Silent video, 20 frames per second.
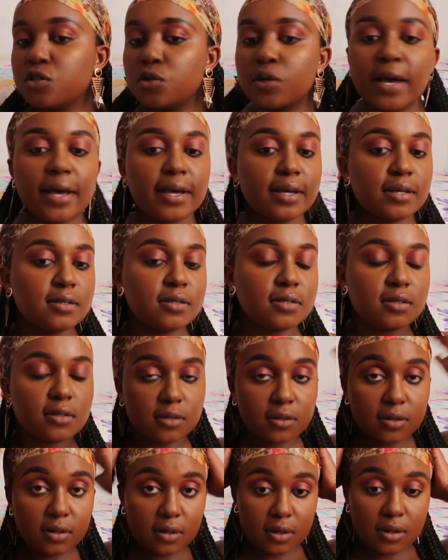So guys,
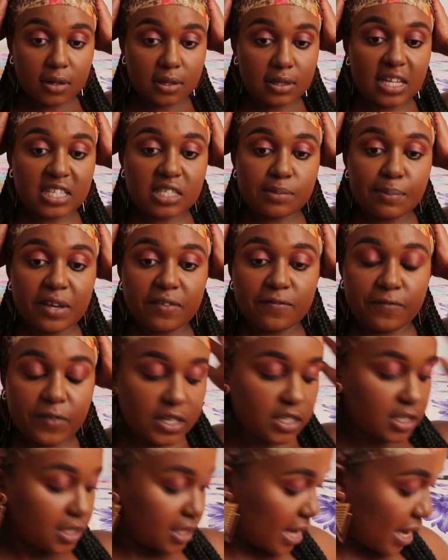that's my
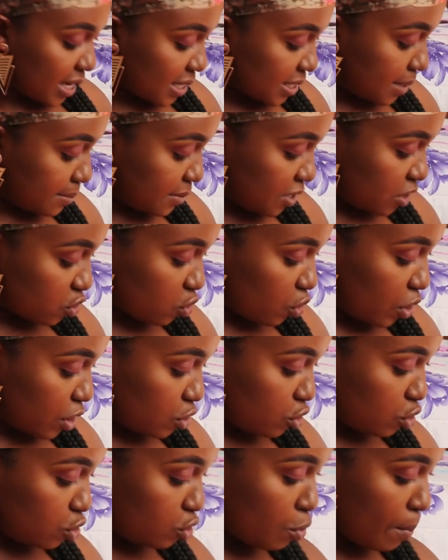face. Next, I'm just
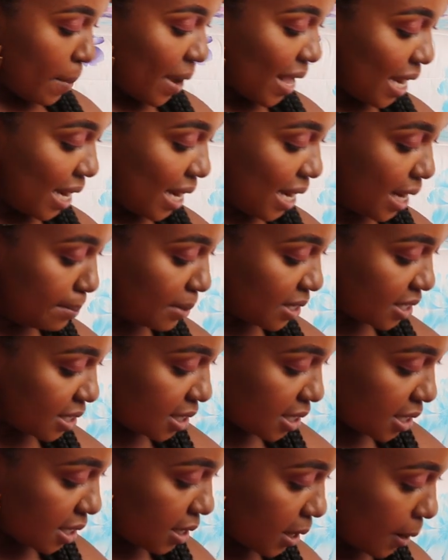going to do my
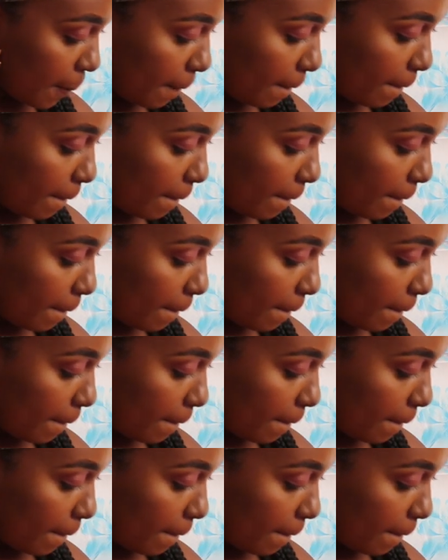lipstick.